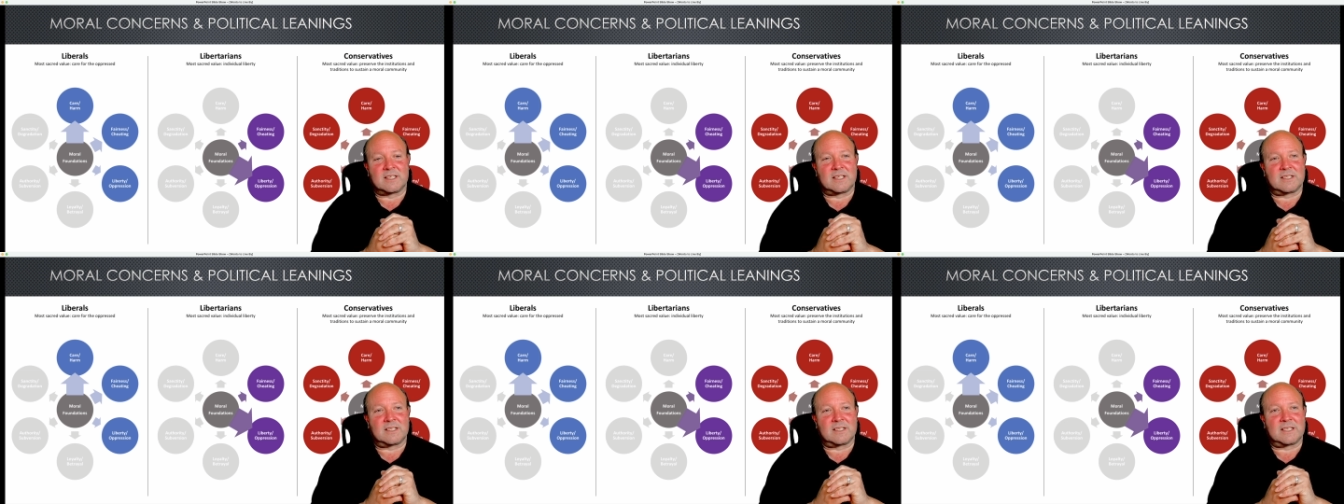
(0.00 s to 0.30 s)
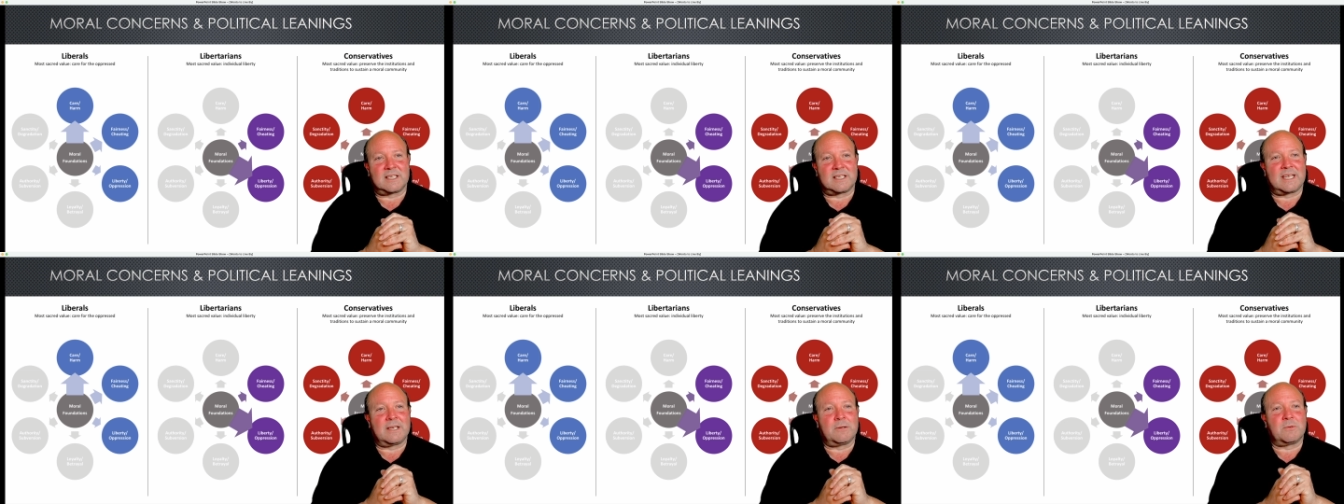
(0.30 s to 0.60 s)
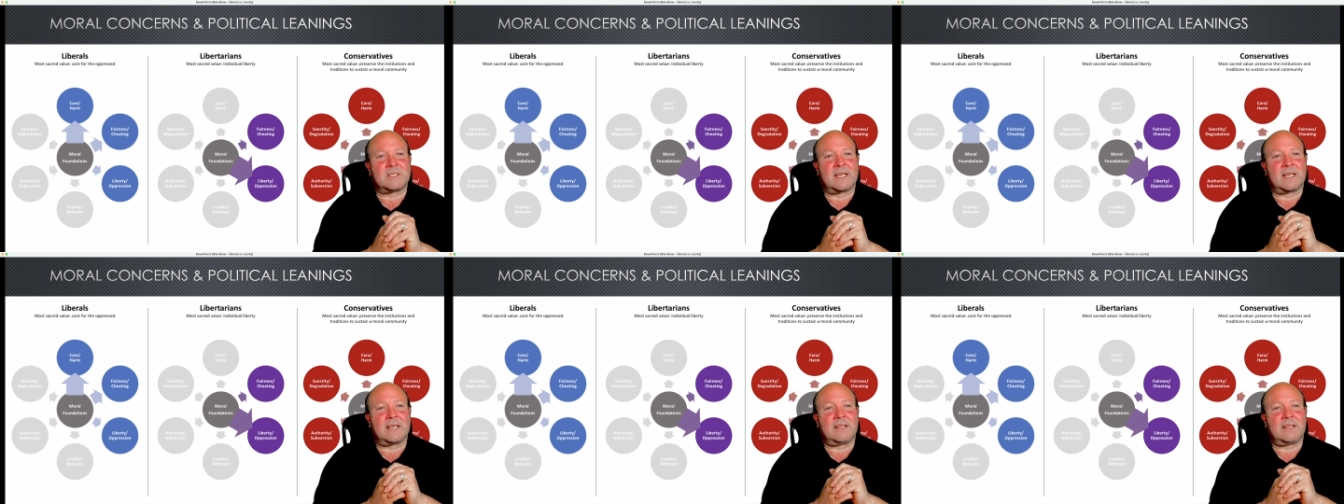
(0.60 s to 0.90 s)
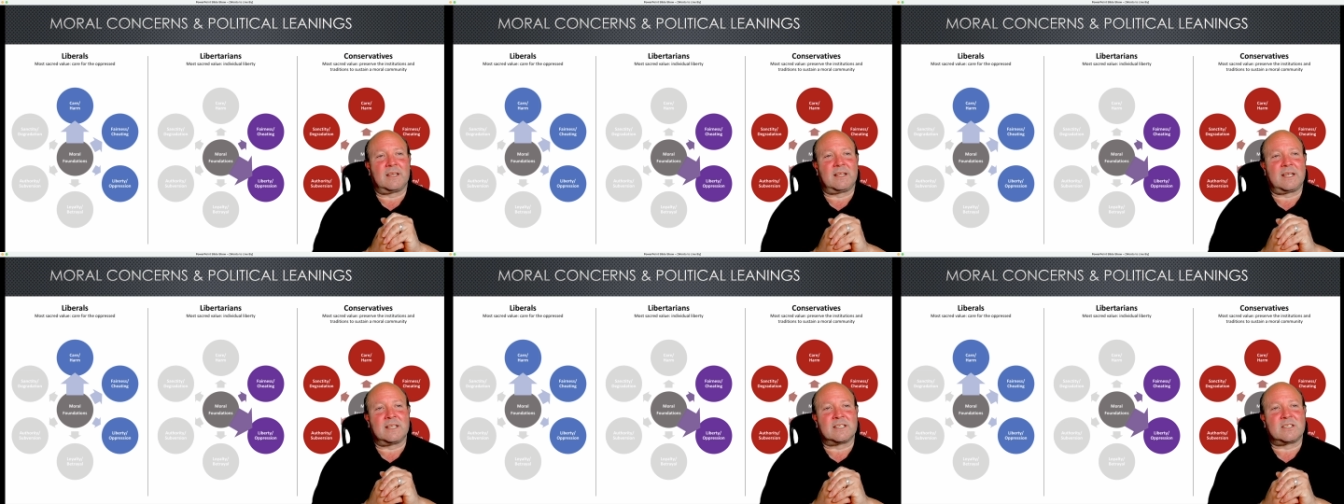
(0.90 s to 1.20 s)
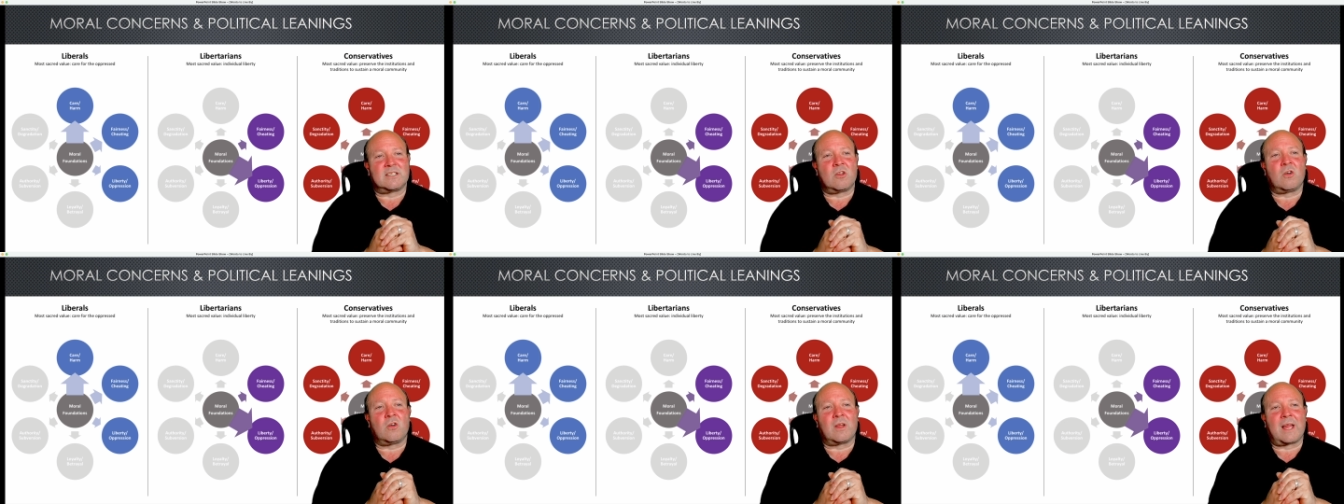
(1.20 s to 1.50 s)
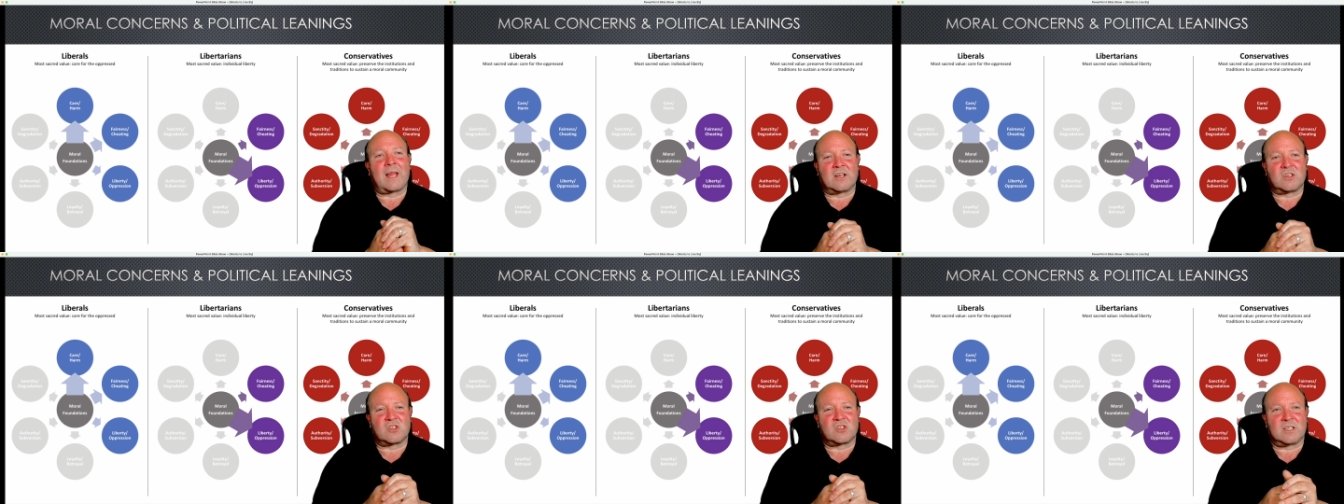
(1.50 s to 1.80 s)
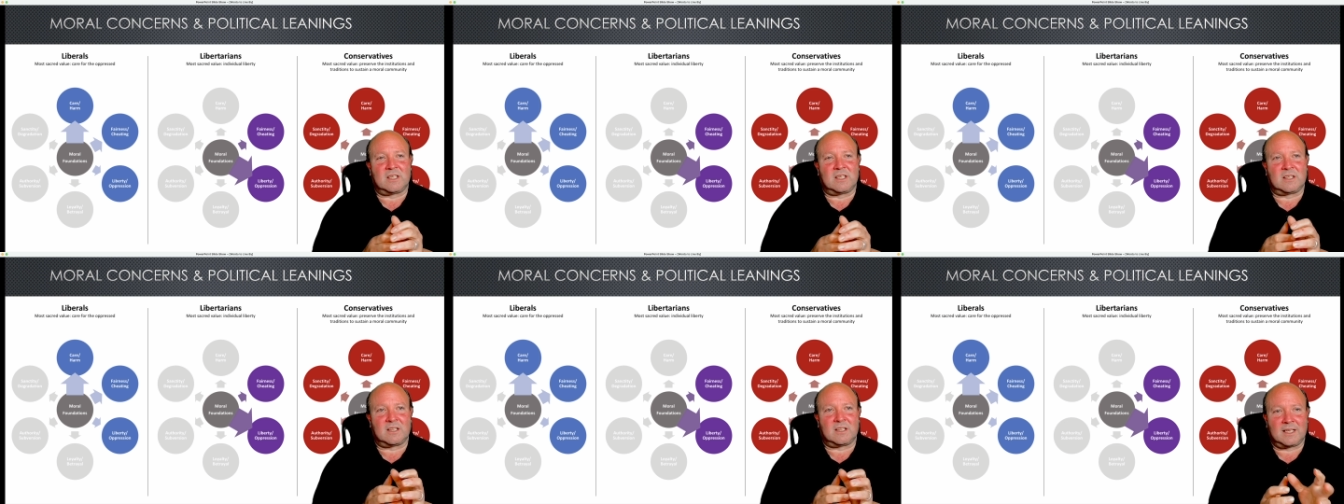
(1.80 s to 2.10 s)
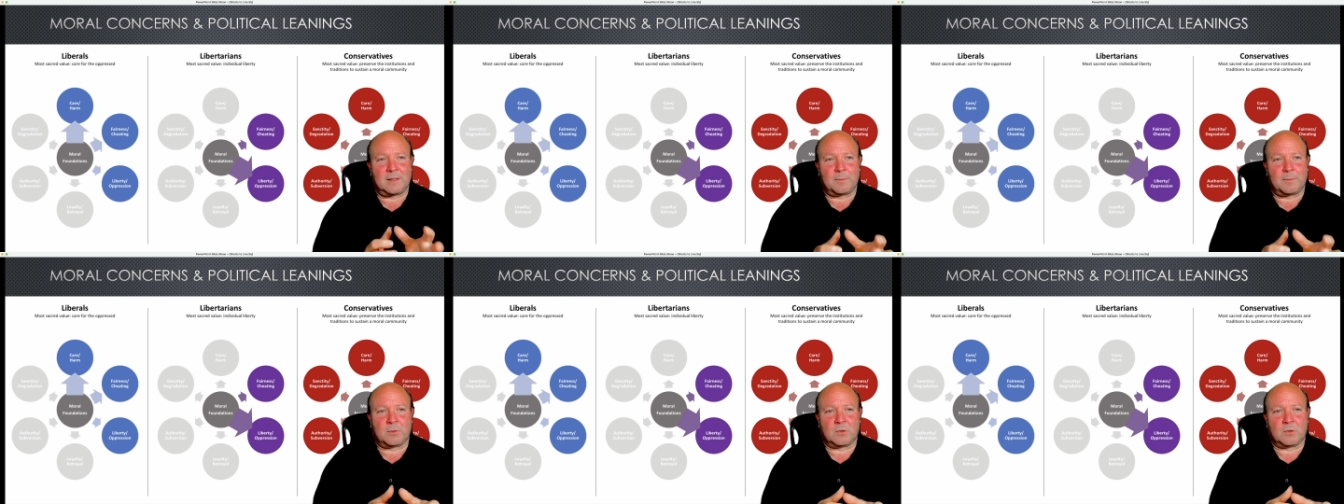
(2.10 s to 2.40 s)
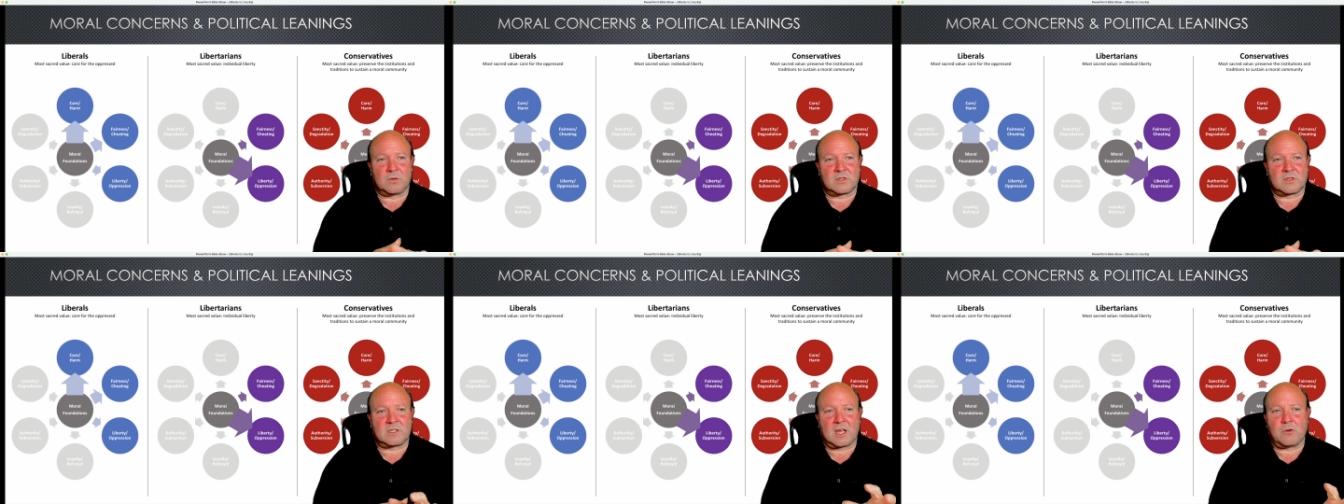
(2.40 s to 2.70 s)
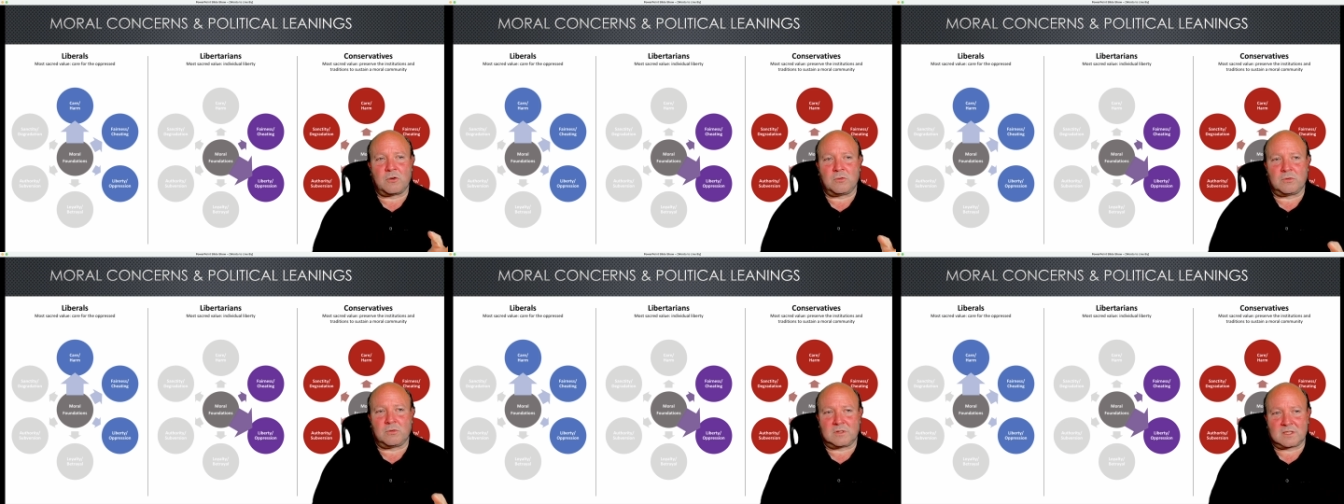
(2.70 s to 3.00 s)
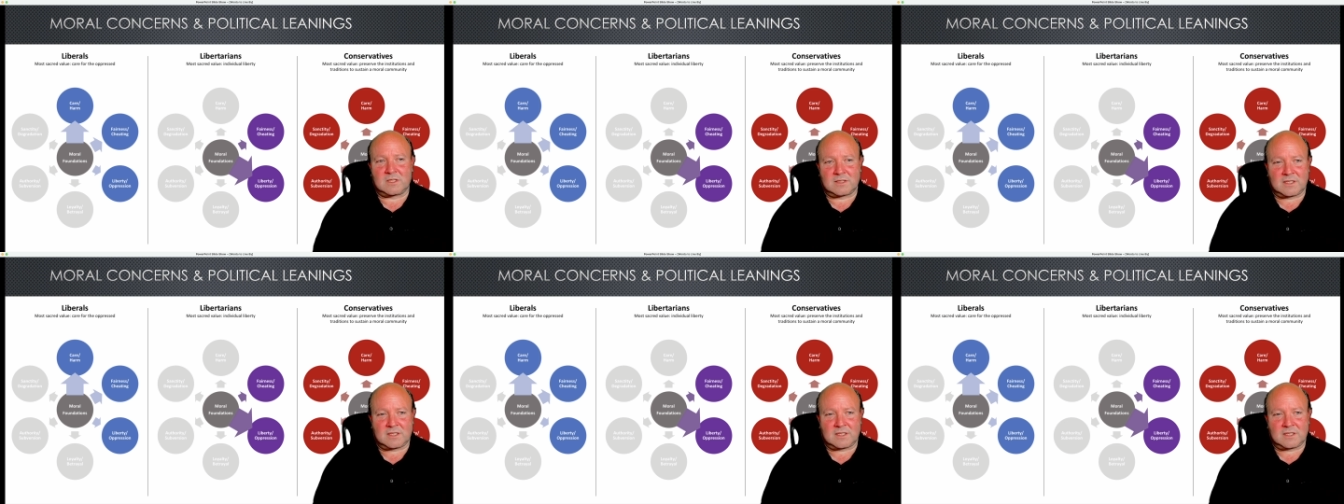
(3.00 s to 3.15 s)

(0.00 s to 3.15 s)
is he would say that it's not actually that liberals don't